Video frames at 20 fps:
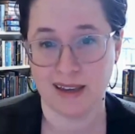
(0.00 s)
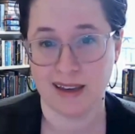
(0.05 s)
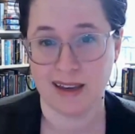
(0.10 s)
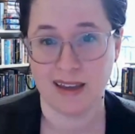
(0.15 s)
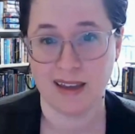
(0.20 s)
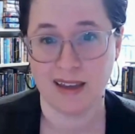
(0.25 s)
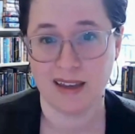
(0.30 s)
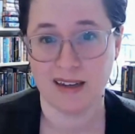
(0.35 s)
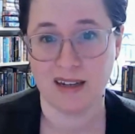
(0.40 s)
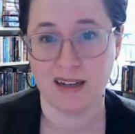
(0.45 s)

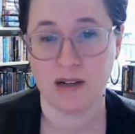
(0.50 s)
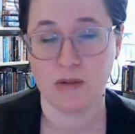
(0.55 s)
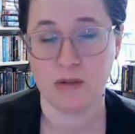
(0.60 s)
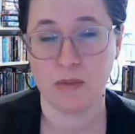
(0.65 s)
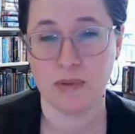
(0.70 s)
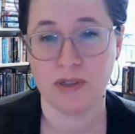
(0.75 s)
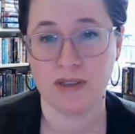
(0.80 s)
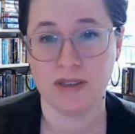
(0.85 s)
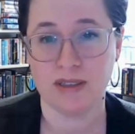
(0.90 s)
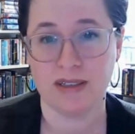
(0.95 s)
And I will
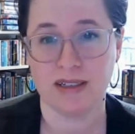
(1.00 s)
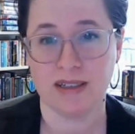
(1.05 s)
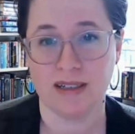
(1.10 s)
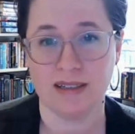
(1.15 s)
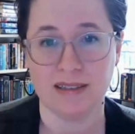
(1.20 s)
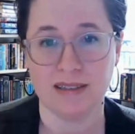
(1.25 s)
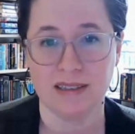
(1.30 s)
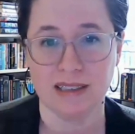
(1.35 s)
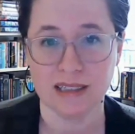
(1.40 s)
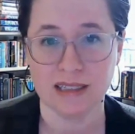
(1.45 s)
put
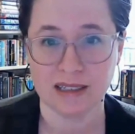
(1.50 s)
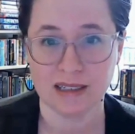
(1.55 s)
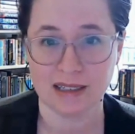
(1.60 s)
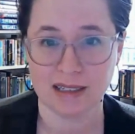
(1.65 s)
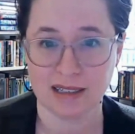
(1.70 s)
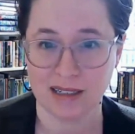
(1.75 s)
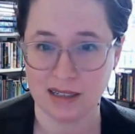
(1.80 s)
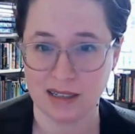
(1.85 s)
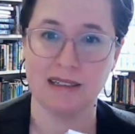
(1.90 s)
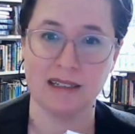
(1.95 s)
a
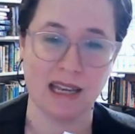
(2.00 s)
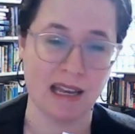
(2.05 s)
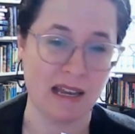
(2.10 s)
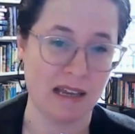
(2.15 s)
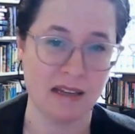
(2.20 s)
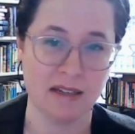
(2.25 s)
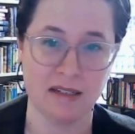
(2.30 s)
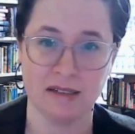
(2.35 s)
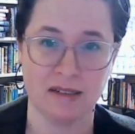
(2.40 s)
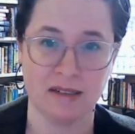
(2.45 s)
link
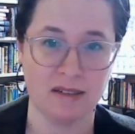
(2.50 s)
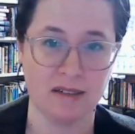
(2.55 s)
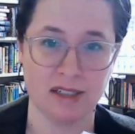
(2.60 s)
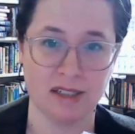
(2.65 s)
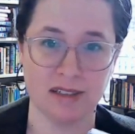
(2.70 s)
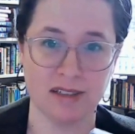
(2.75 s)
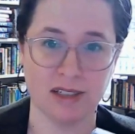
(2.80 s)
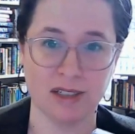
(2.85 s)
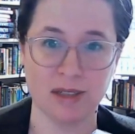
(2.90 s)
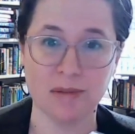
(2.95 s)
and
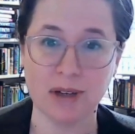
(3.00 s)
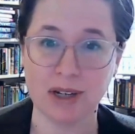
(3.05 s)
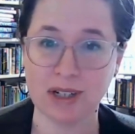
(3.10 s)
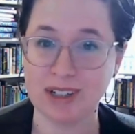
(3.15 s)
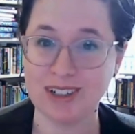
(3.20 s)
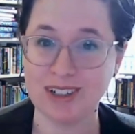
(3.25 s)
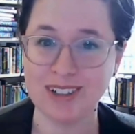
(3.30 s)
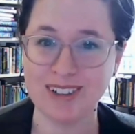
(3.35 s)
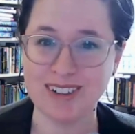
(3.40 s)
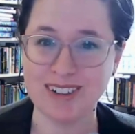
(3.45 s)
QR
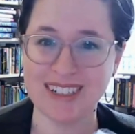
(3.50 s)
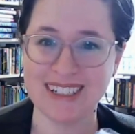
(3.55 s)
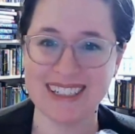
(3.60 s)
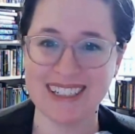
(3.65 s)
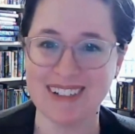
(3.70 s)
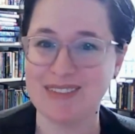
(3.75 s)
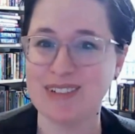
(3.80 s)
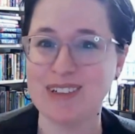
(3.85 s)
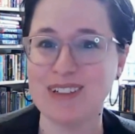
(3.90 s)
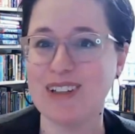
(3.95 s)
code and
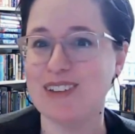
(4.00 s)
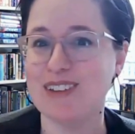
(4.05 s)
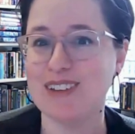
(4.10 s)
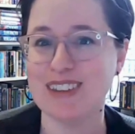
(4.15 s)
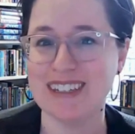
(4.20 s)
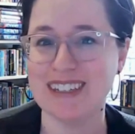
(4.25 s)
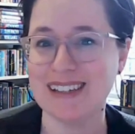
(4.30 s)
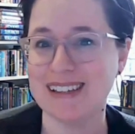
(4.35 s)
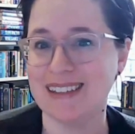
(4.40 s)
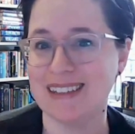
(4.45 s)
several other
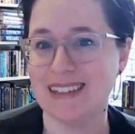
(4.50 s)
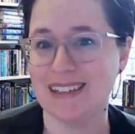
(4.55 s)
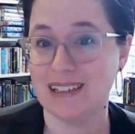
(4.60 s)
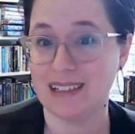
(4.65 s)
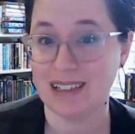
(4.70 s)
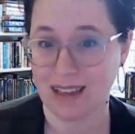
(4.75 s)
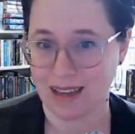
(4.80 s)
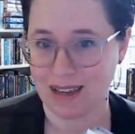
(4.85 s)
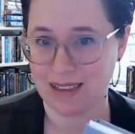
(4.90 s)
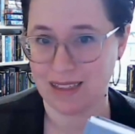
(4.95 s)
things in a
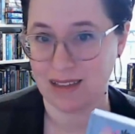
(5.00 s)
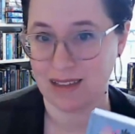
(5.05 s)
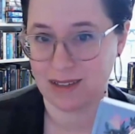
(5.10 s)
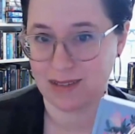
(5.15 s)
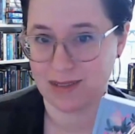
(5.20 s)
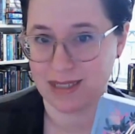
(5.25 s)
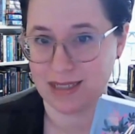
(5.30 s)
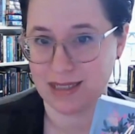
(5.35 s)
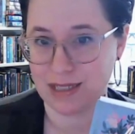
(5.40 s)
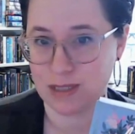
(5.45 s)
guide that
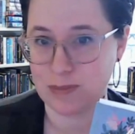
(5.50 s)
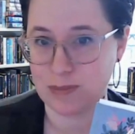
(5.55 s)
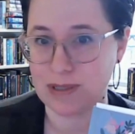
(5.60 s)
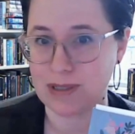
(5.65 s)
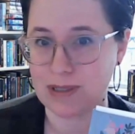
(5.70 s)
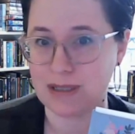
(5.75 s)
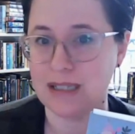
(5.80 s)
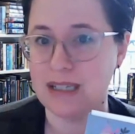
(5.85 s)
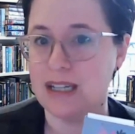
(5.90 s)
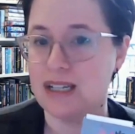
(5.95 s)
goes in this
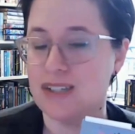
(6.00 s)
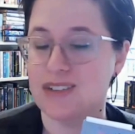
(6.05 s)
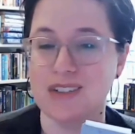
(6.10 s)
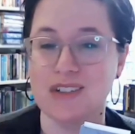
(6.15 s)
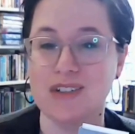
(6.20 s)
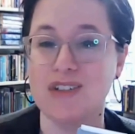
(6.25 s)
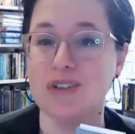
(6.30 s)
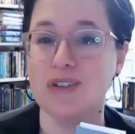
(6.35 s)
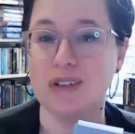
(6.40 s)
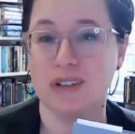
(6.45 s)
book so
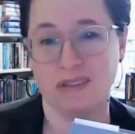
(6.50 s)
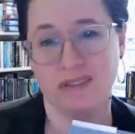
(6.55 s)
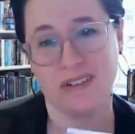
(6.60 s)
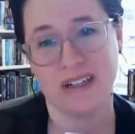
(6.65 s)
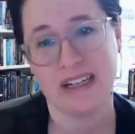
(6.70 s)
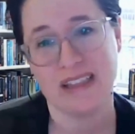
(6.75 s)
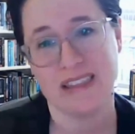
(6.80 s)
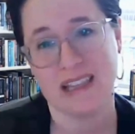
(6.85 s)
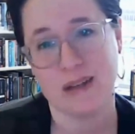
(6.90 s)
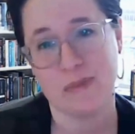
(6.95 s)
that you can
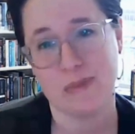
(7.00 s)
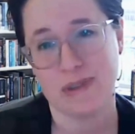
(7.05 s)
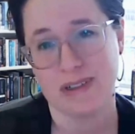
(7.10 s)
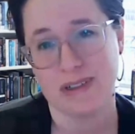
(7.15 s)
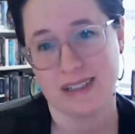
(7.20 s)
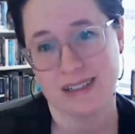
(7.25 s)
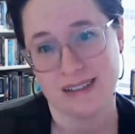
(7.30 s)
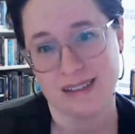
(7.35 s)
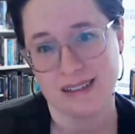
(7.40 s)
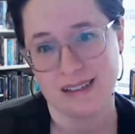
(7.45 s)
find that
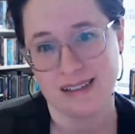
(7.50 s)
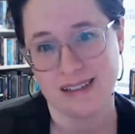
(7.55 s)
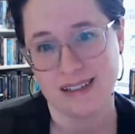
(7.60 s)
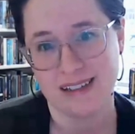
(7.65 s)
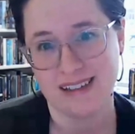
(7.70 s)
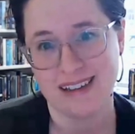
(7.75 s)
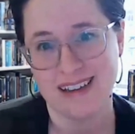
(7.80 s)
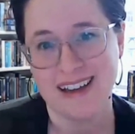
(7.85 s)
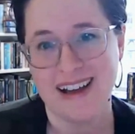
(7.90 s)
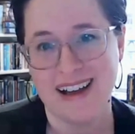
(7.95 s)
book
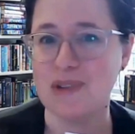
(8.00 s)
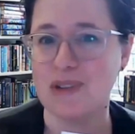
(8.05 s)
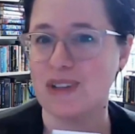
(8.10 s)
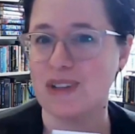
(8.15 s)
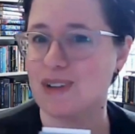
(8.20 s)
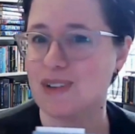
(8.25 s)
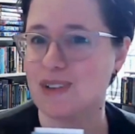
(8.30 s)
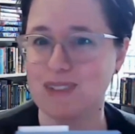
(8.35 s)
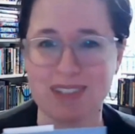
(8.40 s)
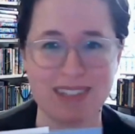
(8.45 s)
easily. You
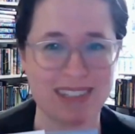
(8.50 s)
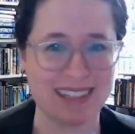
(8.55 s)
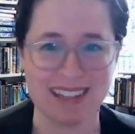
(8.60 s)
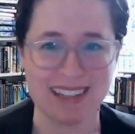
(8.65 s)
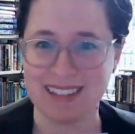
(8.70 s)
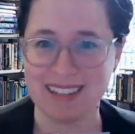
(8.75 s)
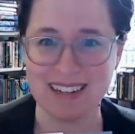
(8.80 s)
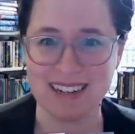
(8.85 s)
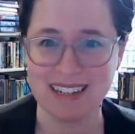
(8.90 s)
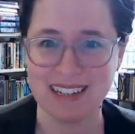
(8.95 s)
can all
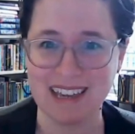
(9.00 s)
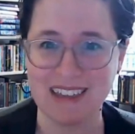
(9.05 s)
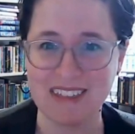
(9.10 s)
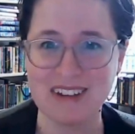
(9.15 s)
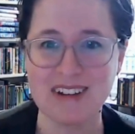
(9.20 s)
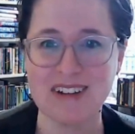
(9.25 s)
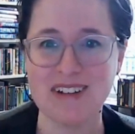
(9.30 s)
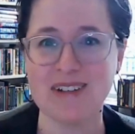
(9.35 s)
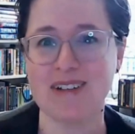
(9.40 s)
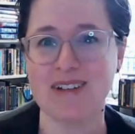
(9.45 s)
discuss it
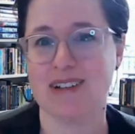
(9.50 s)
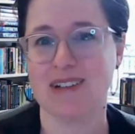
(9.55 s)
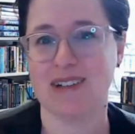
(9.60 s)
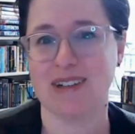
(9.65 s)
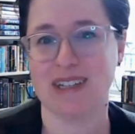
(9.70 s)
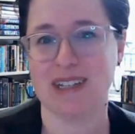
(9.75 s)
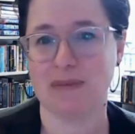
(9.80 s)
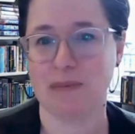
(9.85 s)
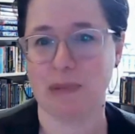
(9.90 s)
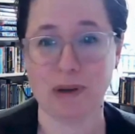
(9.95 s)
together. You could
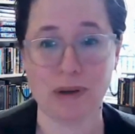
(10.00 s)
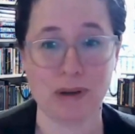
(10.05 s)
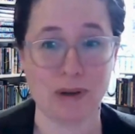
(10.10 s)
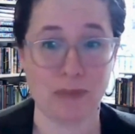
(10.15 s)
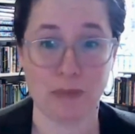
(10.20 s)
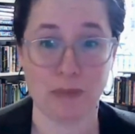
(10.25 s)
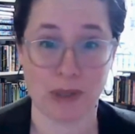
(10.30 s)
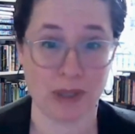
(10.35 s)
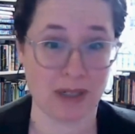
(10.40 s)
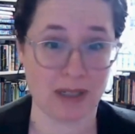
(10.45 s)
create a
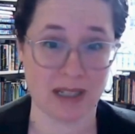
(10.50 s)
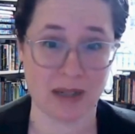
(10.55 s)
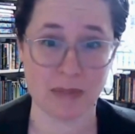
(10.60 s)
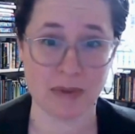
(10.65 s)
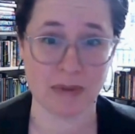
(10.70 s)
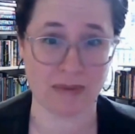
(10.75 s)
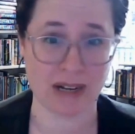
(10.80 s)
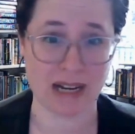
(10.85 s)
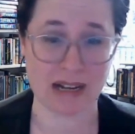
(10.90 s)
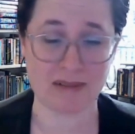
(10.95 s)
book club
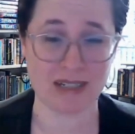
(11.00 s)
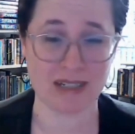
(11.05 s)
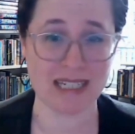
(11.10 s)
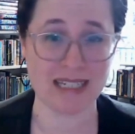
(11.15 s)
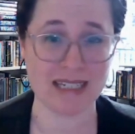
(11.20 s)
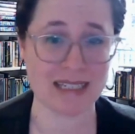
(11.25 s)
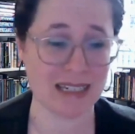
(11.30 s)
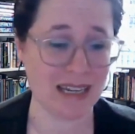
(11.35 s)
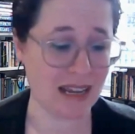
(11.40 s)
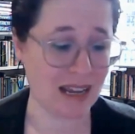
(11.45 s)
around
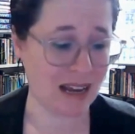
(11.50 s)
it.